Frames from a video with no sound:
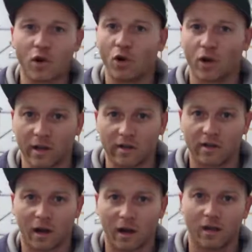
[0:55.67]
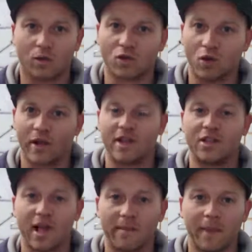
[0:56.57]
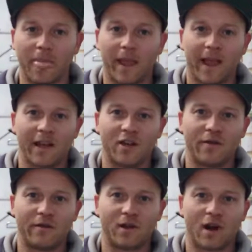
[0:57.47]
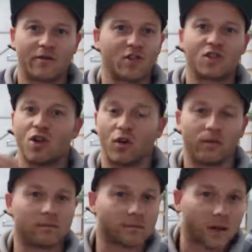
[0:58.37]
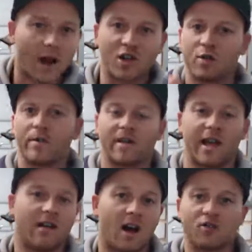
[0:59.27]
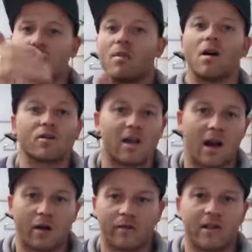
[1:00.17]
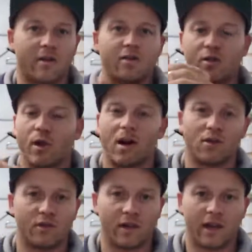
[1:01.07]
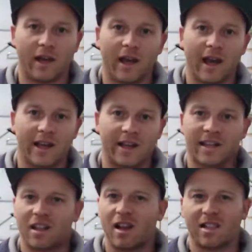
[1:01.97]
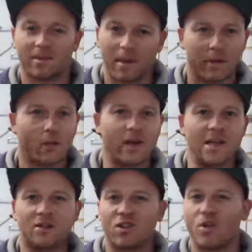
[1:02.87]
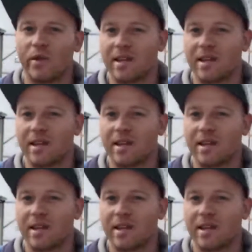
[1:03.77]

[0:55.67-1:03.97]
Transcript: you've gone on a diet or joined a gym, and you've kind of just gone 100%, 100 miles an hour, 0 to 100, and that's lasted maybe a week,